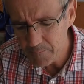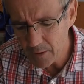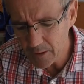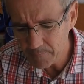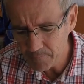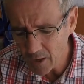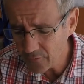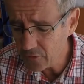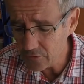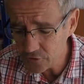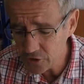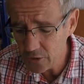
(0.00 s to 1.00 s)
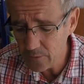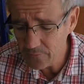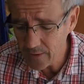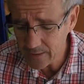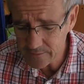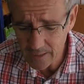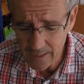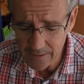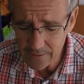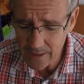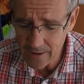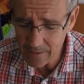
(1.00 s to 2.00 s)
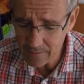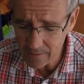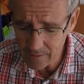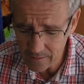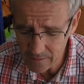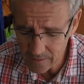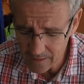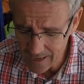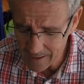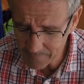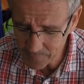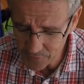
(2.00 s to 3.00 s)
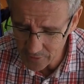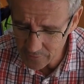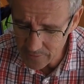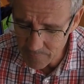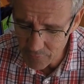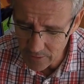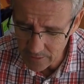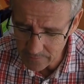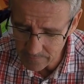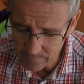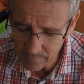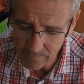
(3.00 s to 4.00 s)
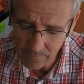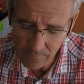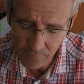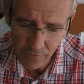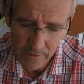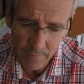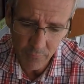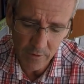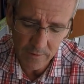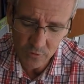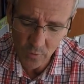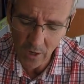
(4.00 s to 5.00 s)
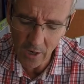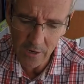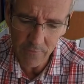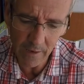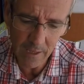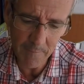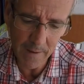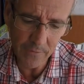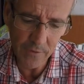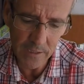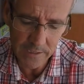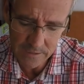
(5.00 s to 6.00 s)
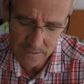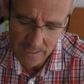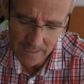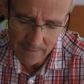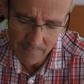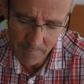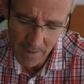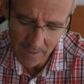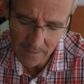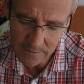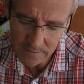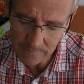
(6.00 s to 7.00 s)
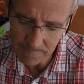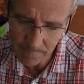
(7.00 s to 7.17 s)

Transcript: but I've got two in fact, and they're absolutely brilliant, really brilliant. So I highly recommend the Liz Deakin palettes.